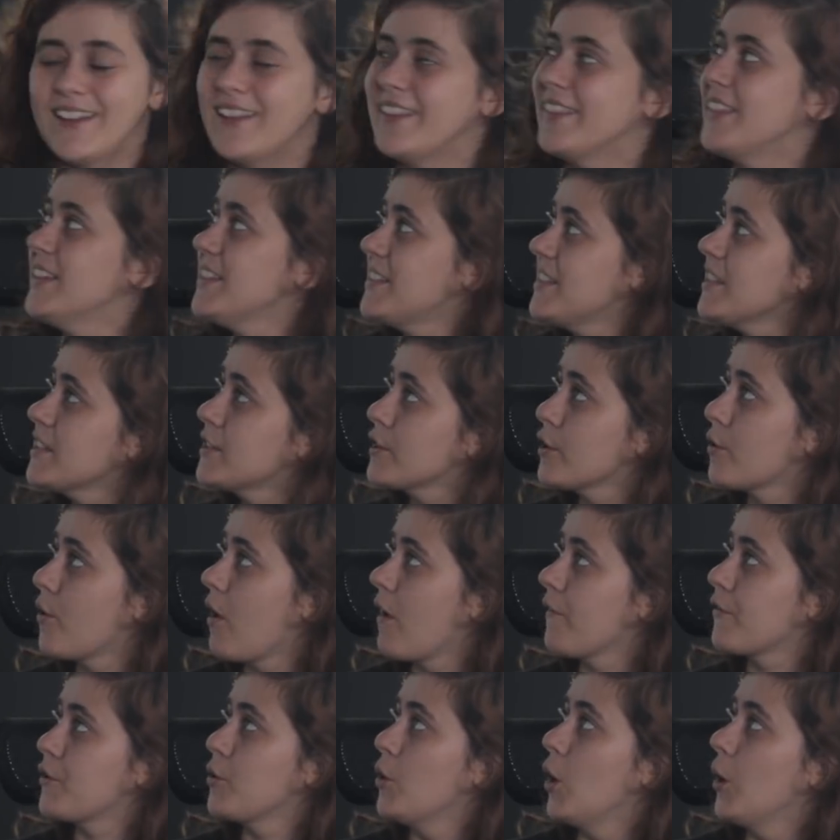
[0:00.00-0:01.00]
This is the
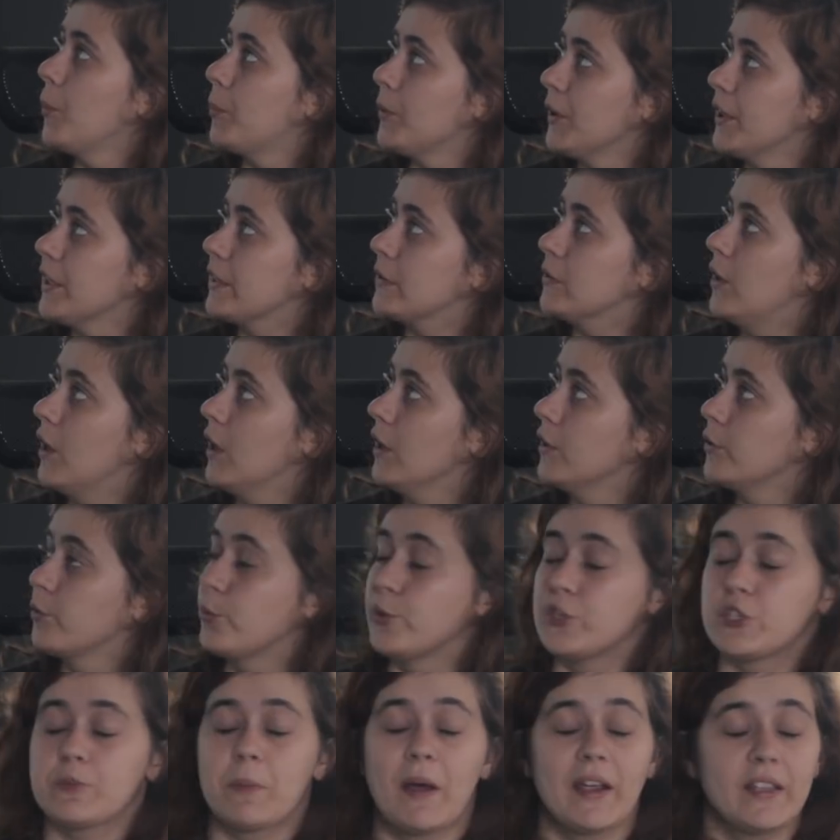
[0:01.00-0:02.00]
GraphQL Playground,
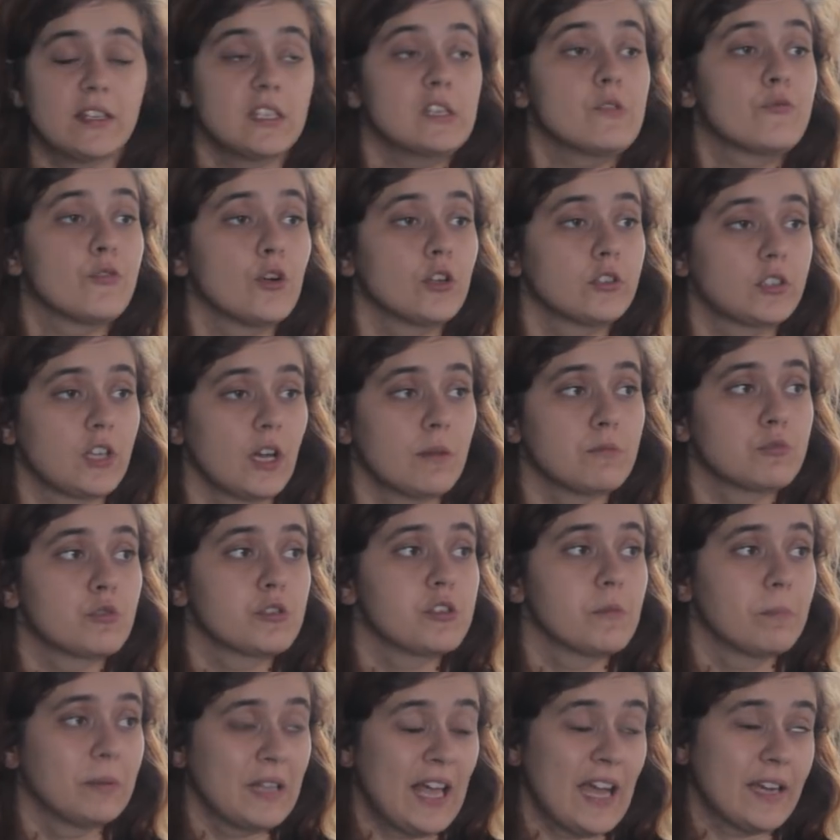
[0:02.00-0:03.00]
which by default comes with
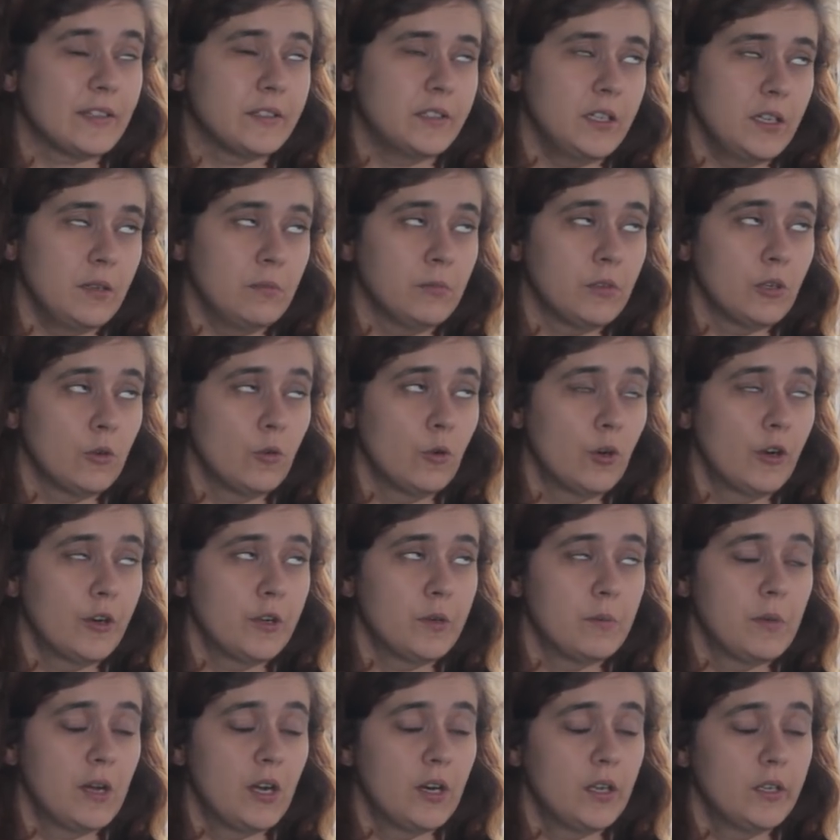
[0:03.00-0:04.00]
a black theme. Don't worry
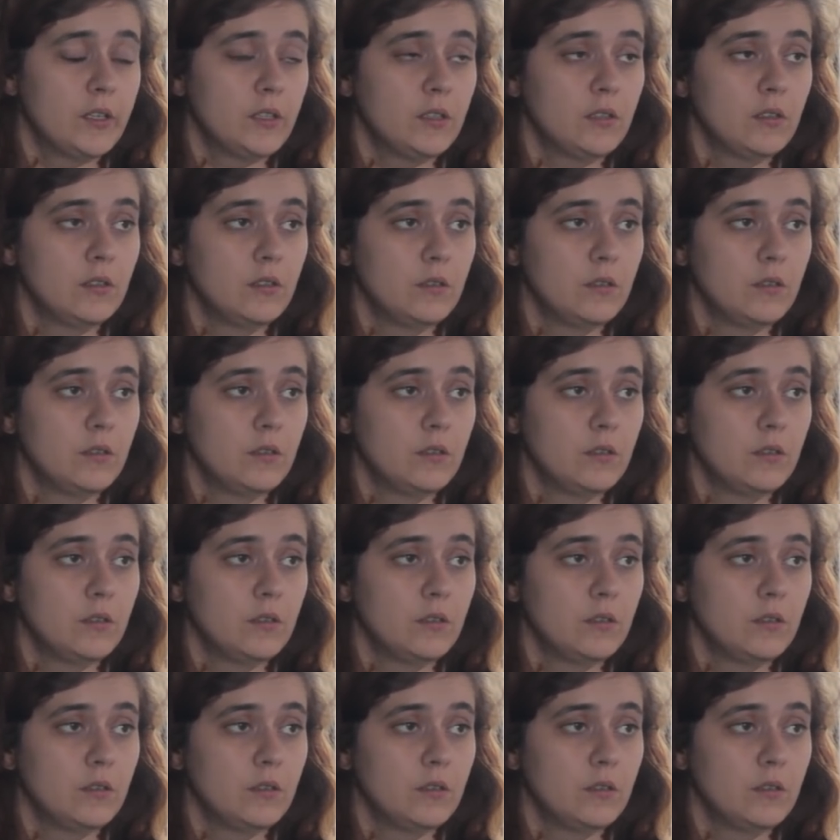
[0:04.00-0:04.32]
about it.